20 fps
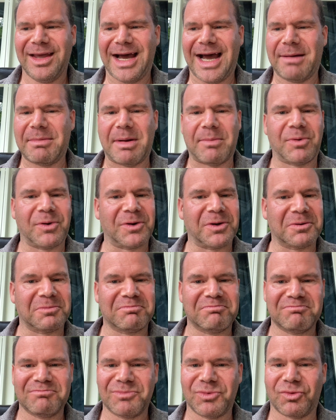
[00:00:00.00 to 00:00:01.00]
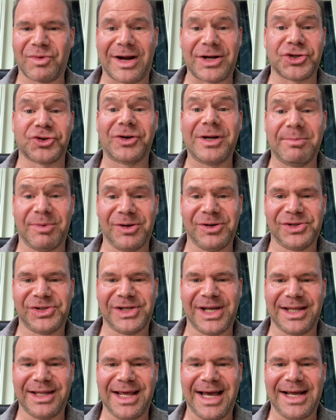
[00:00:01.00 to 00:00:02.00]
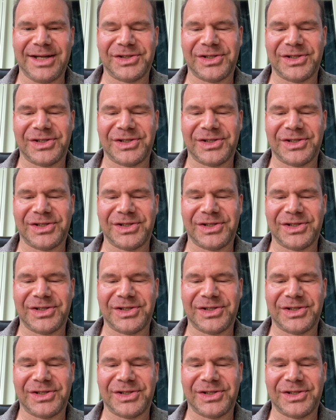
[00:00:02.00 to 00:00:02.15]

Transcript: I remember Roger Ebert said that.